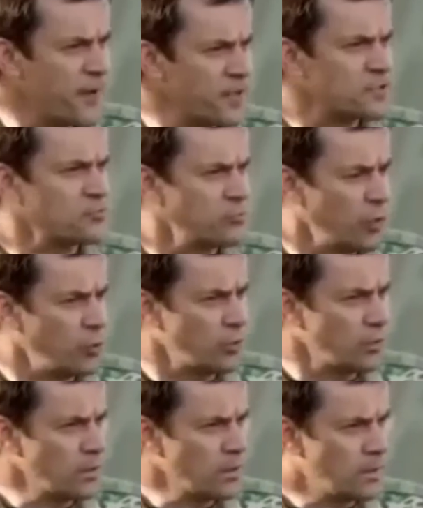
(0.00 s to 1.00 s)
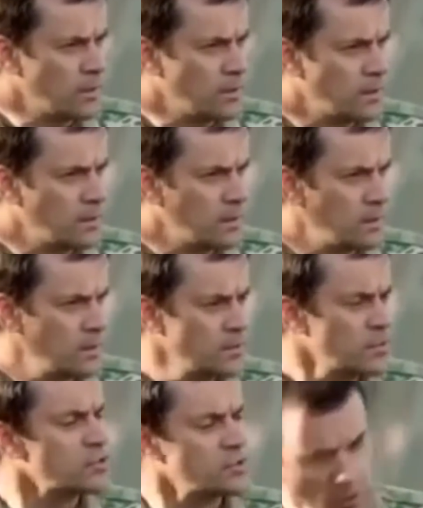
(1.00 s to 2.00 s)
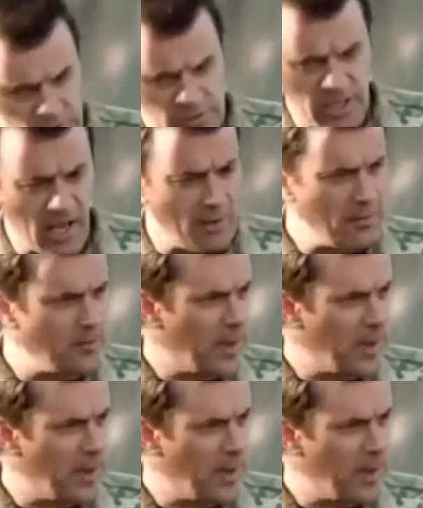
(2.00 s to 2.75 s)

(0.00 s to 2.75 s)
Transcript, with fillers: first rule? Don't dig up